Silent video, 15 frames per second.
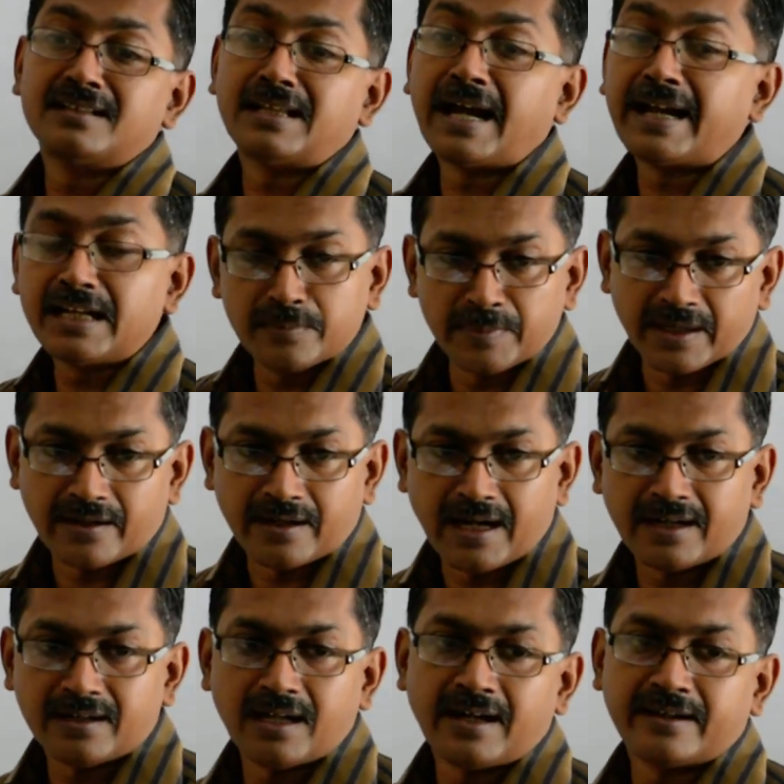nightmare,
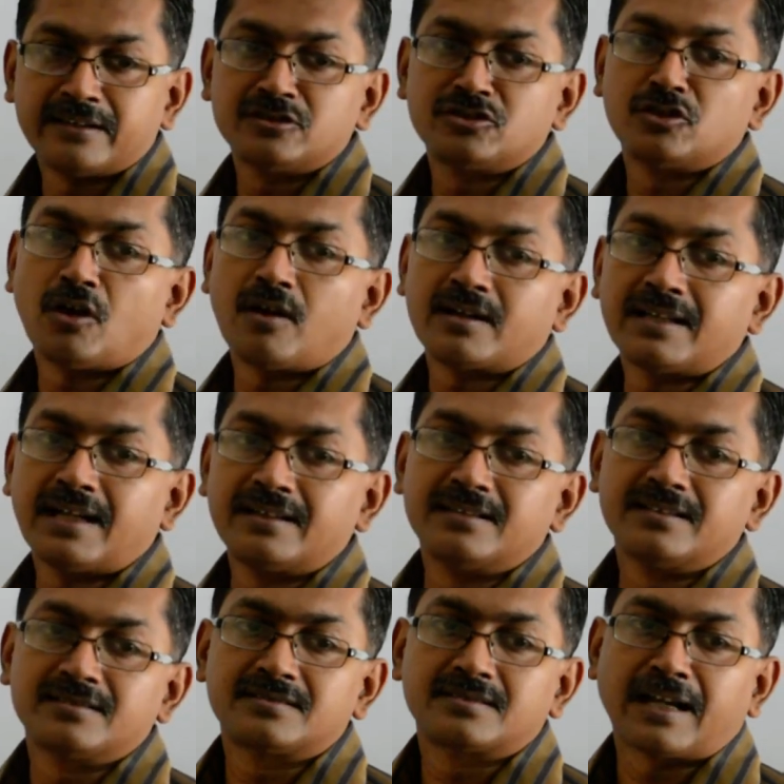and it's not that it
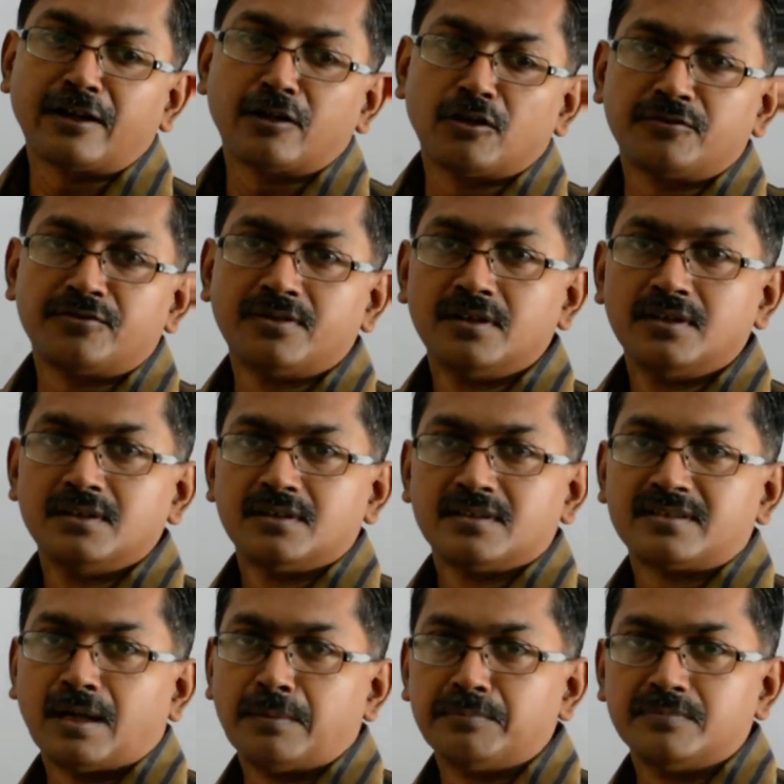is kind of
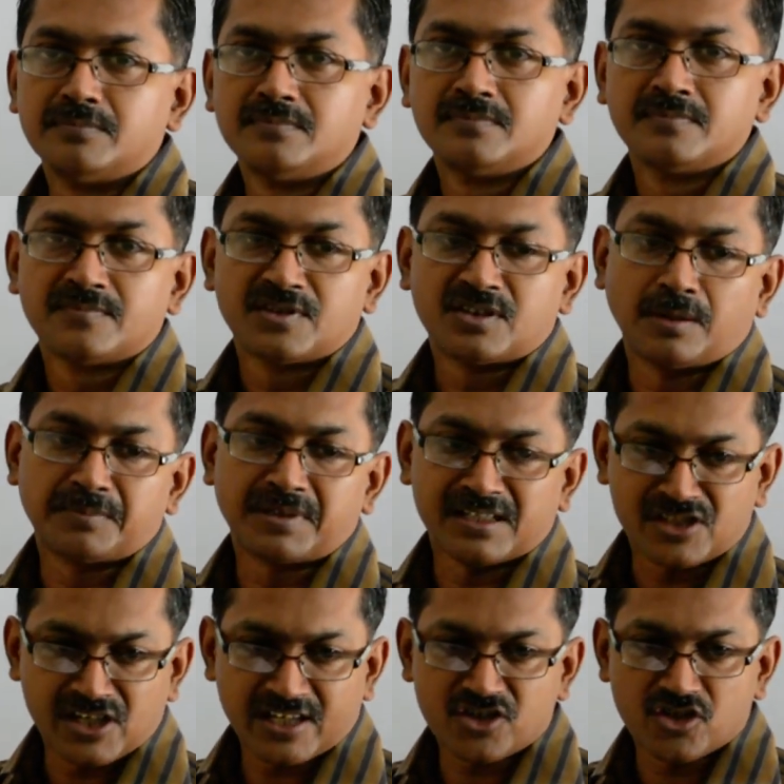some
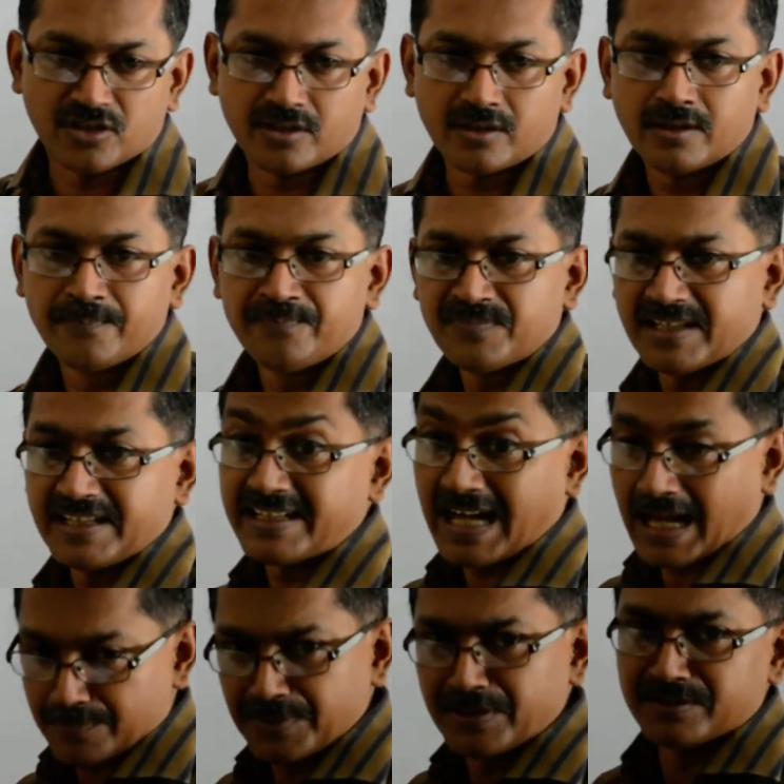conjecture. It
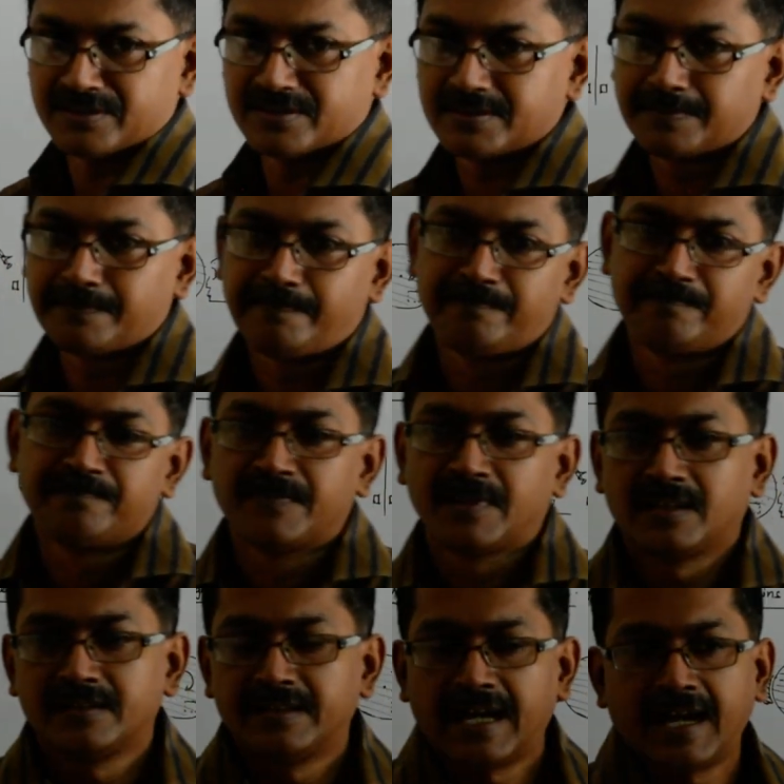happens
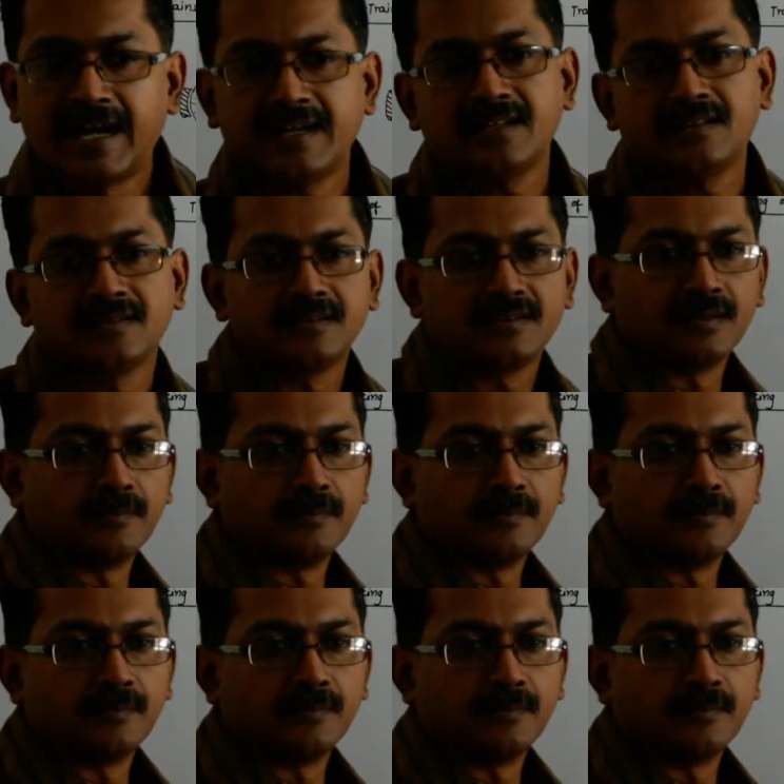that the